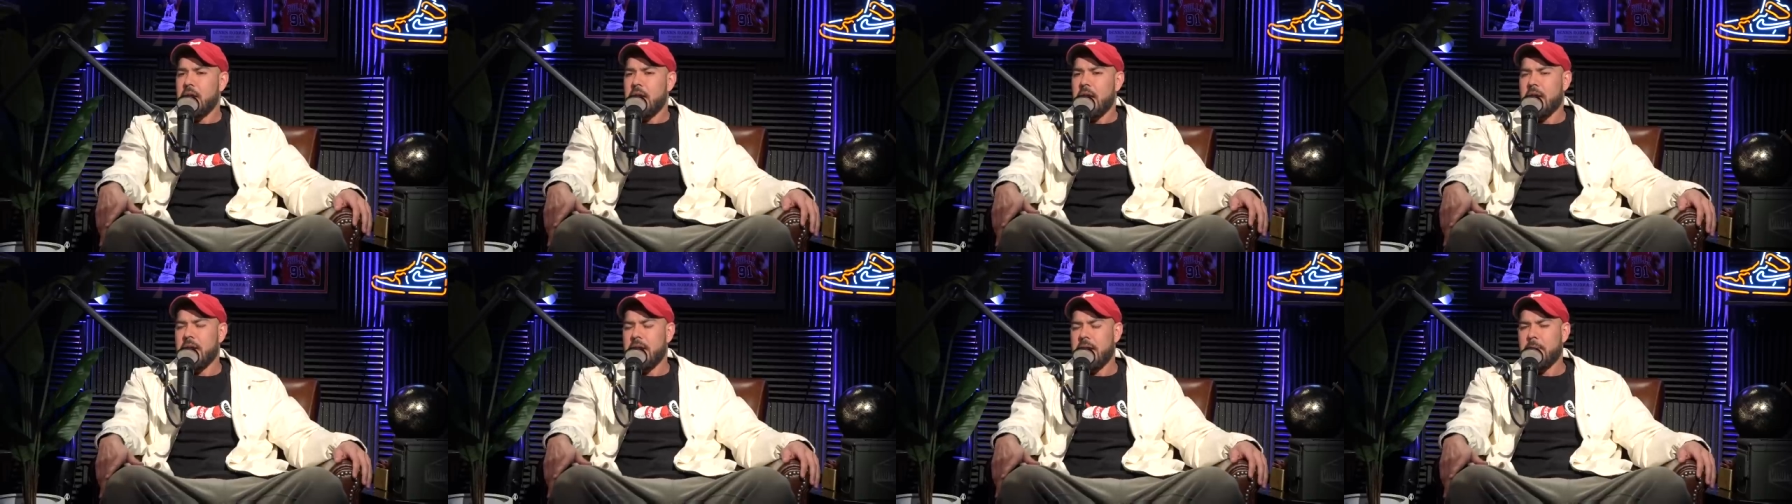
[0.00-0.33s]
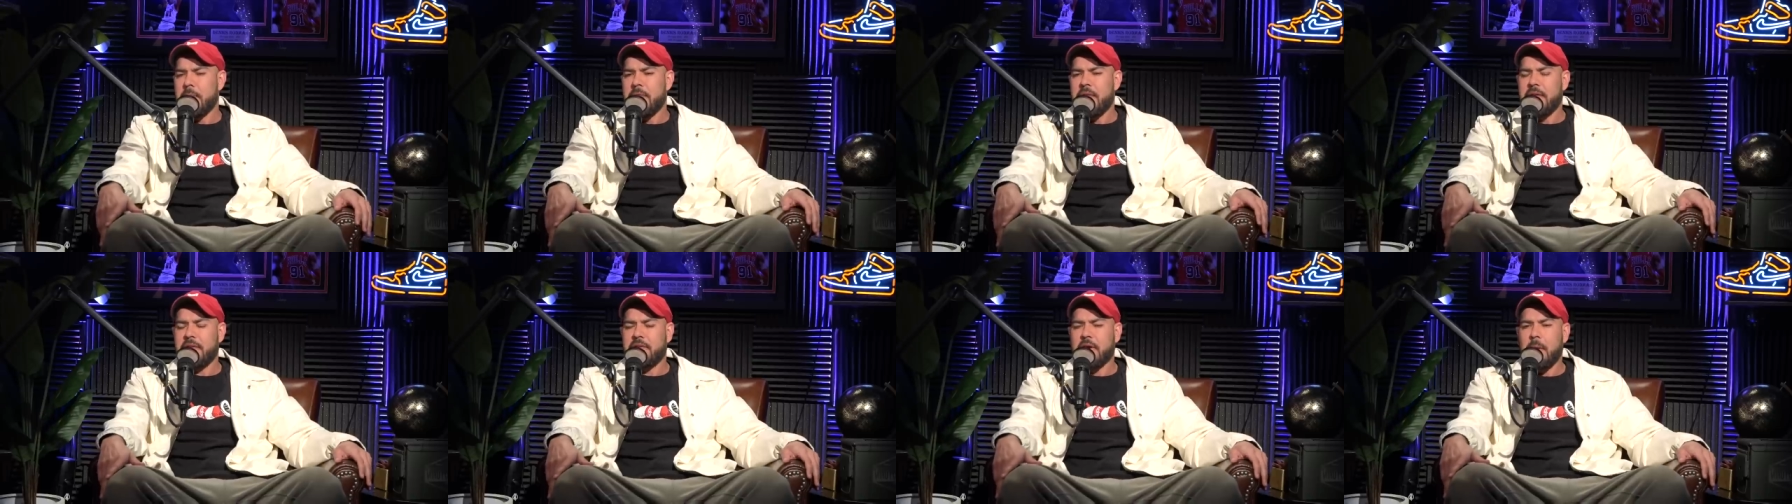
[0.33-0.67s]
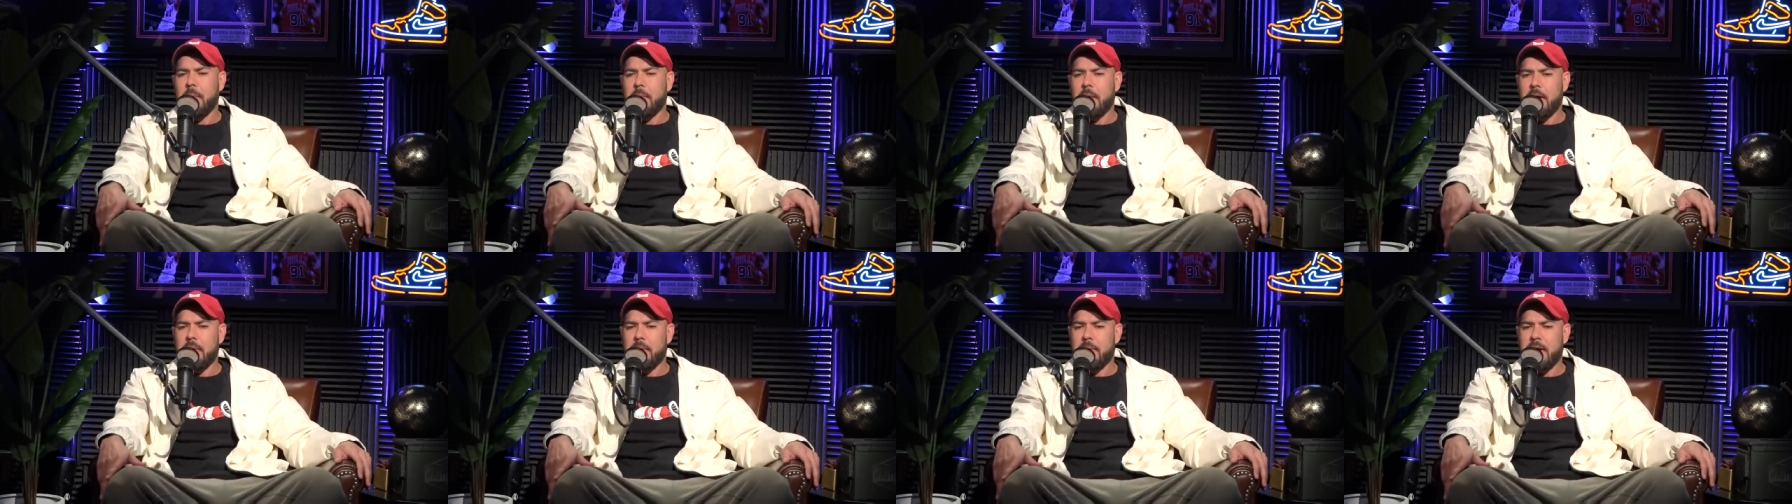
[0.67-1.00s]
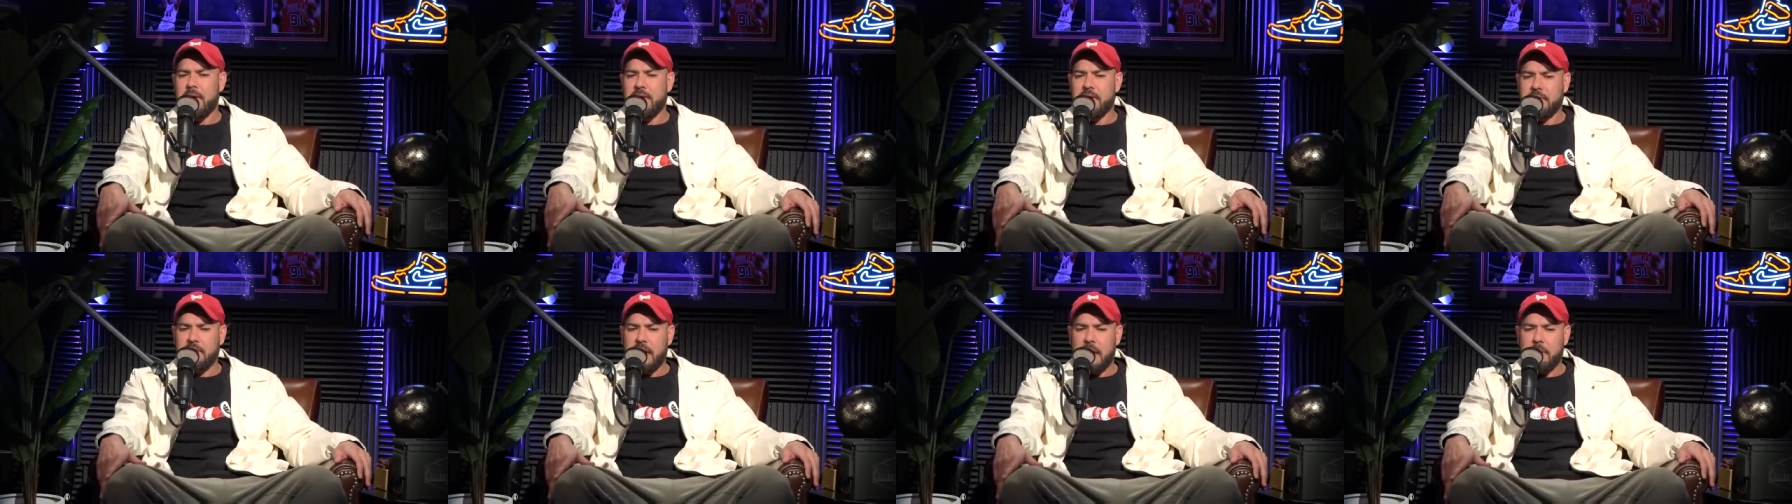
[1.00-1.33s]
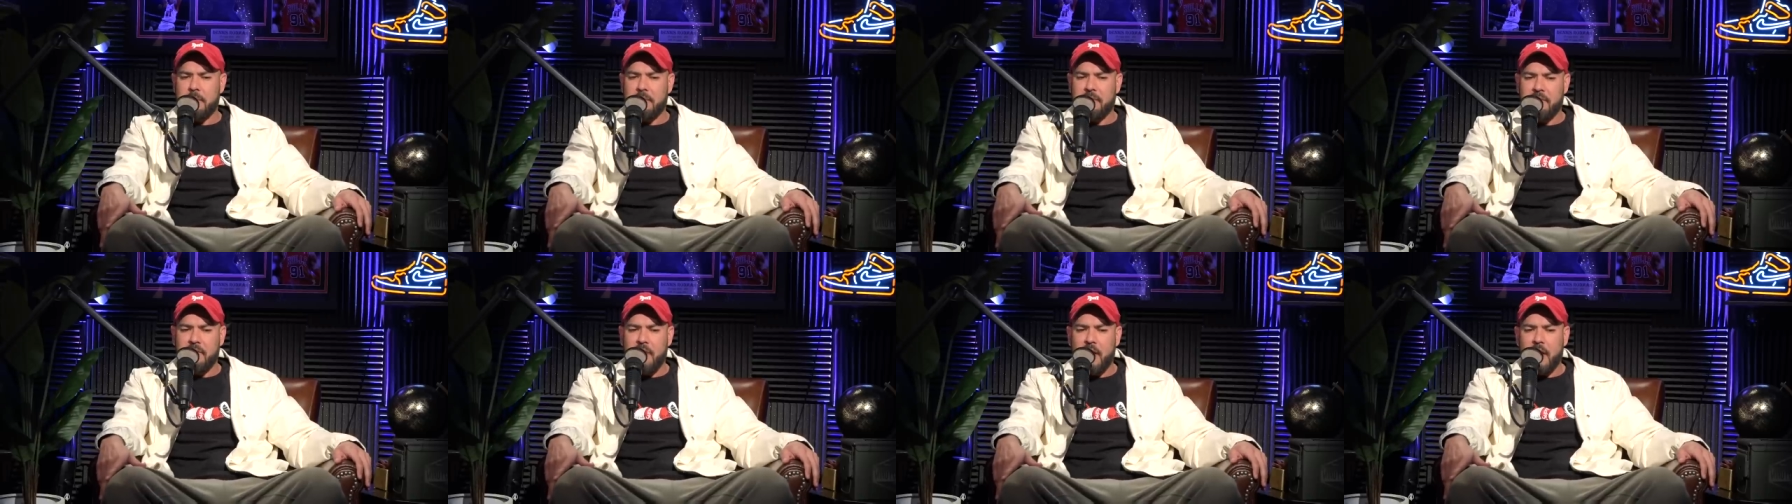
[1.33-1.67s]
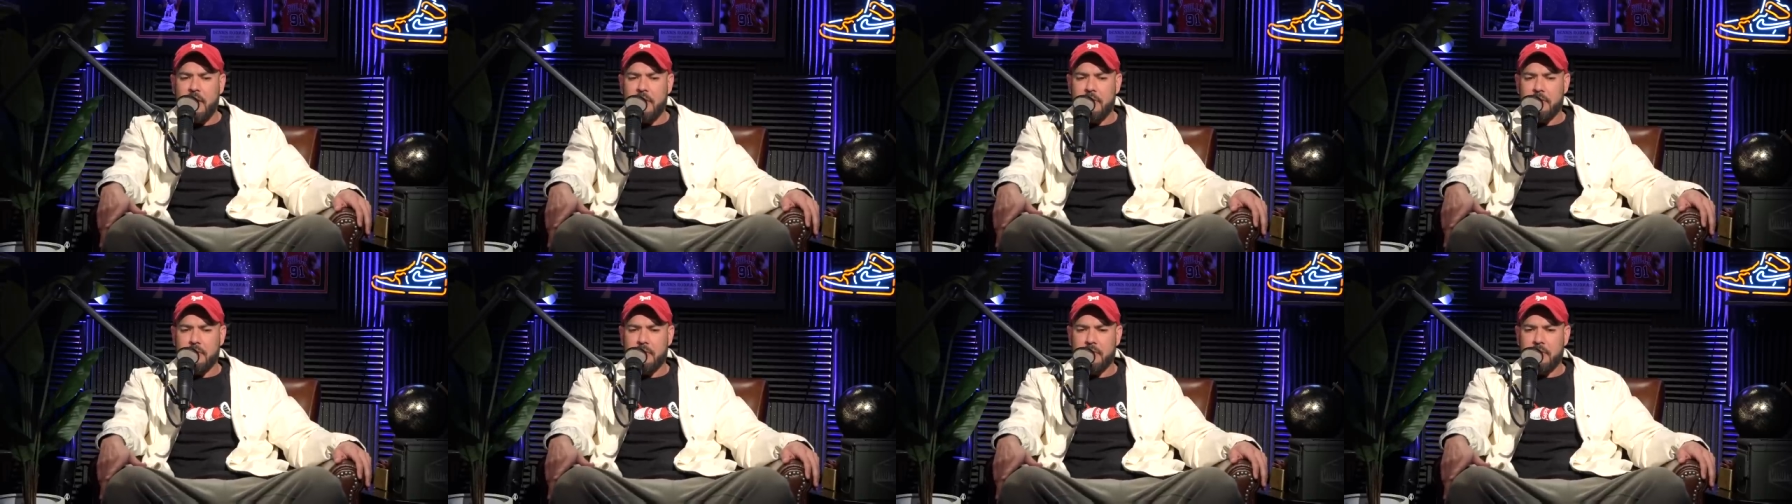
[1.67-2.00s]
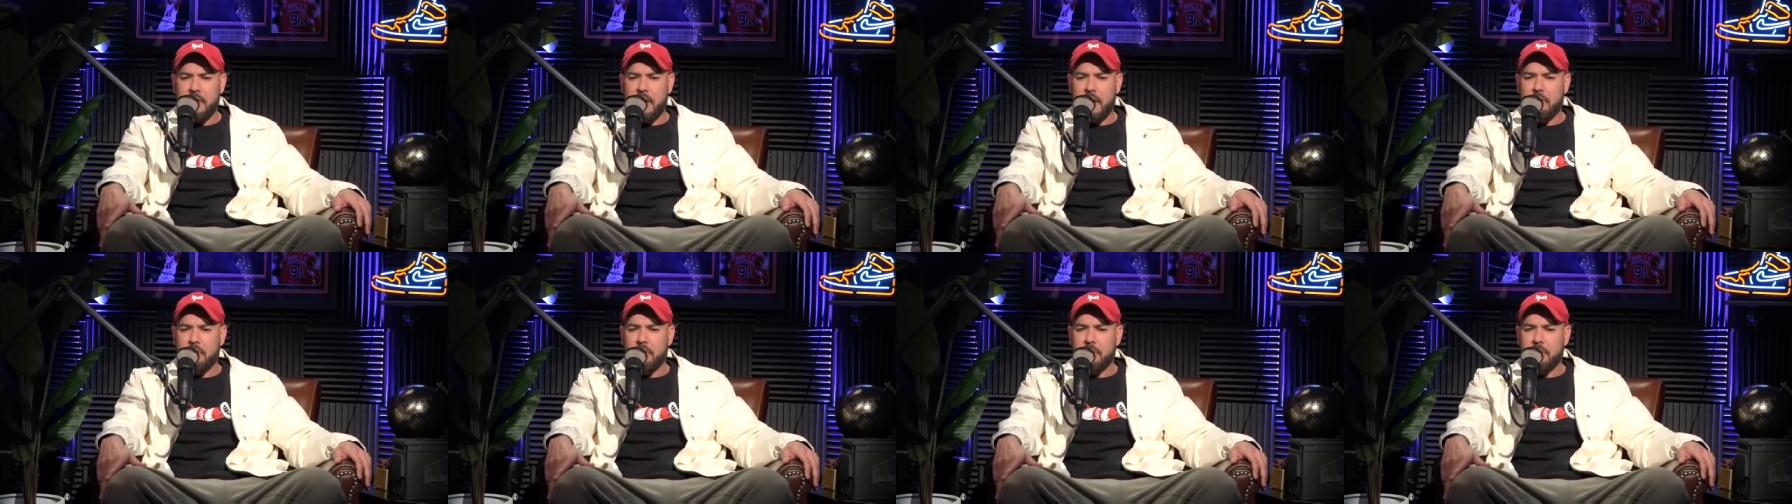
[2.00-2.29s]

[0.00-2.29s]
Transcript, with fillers: And am I the type, am I the type of father that